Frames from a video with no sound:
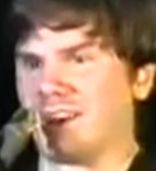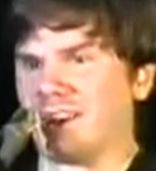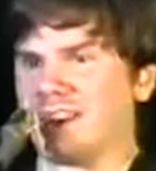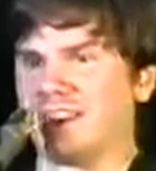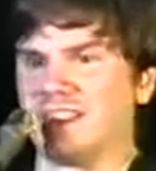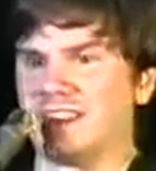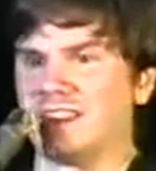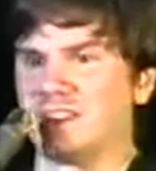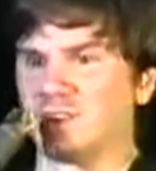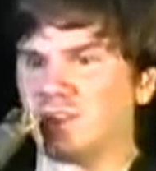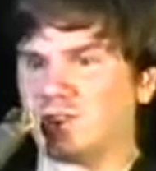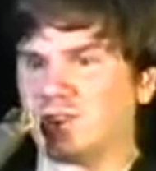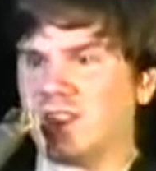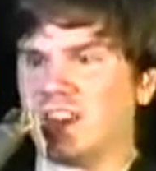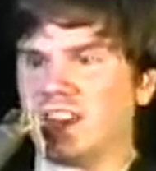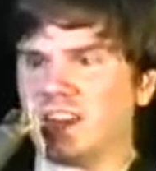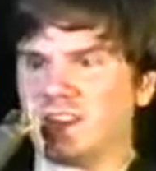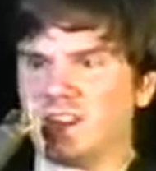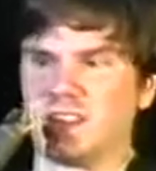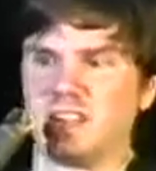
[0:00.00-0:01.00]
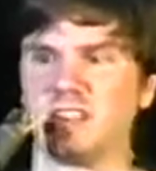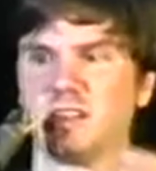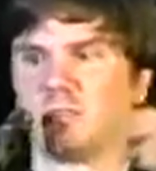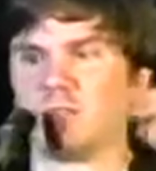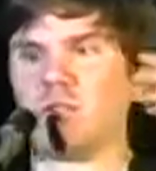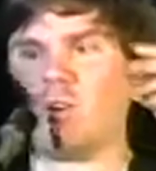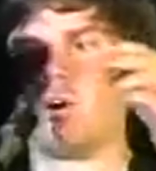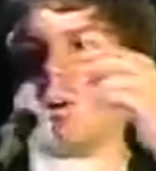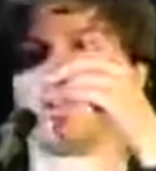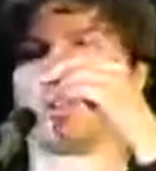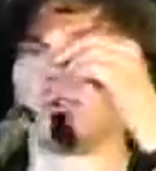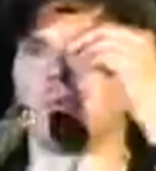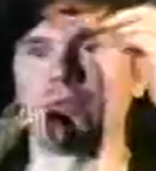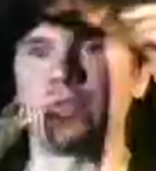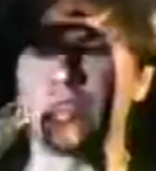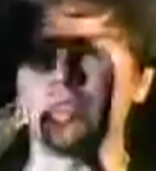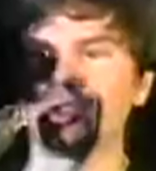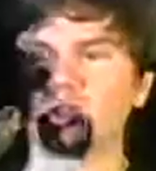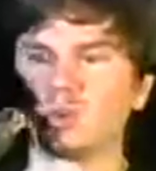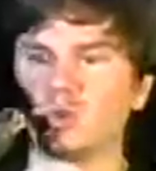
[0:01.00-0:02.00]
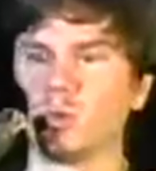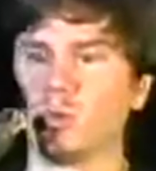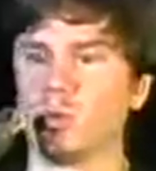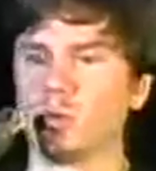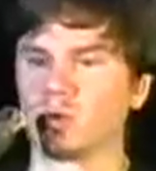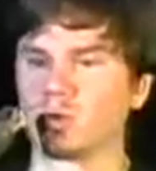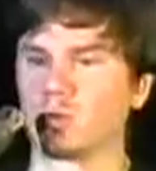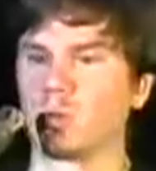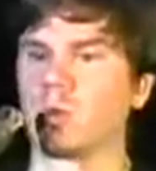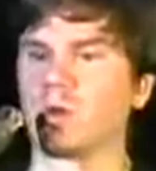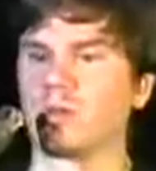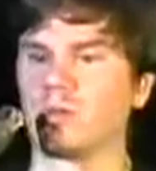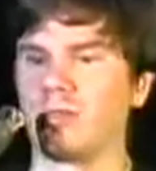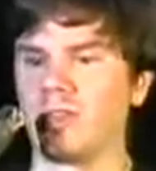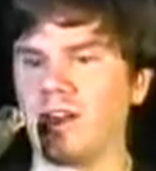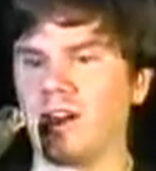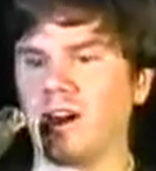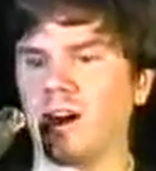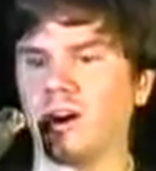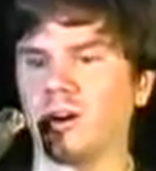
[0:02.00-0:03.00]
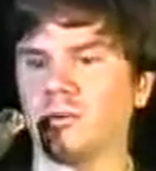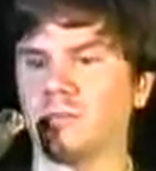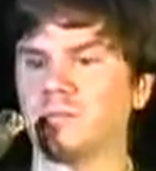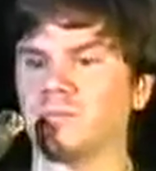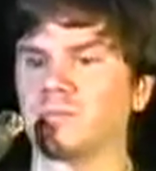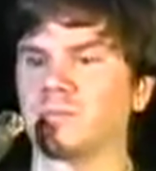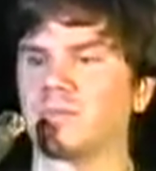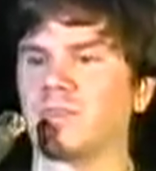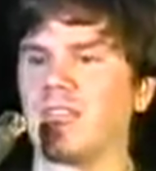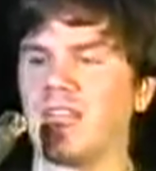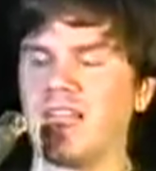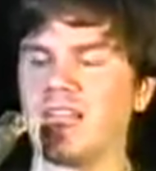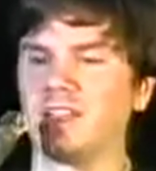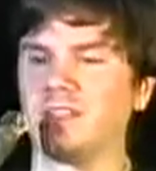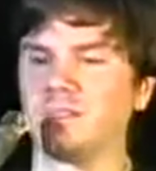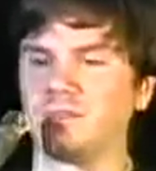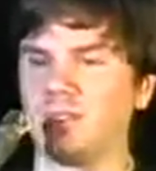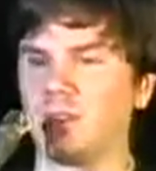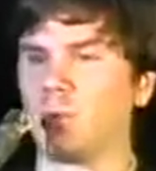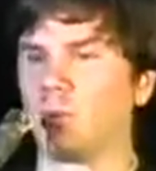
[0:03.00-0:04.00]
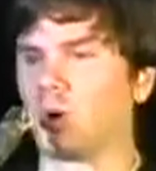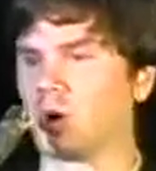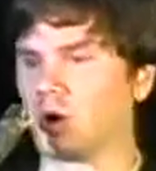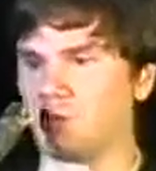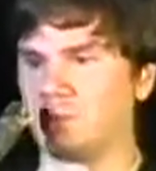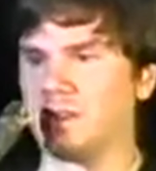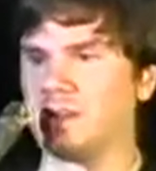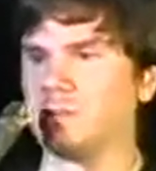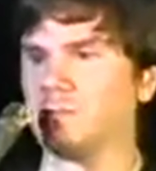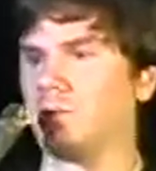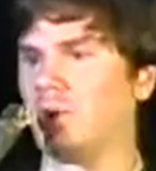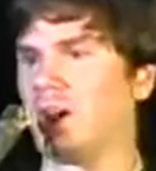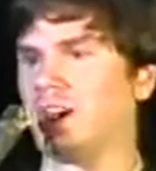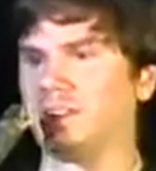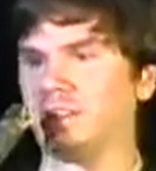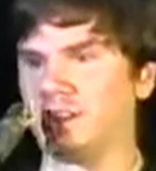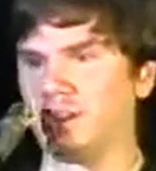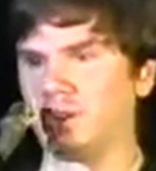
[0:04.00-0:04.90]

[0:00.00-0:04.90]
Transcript: is that if all of these tools weren't there, and if they weren't being blindly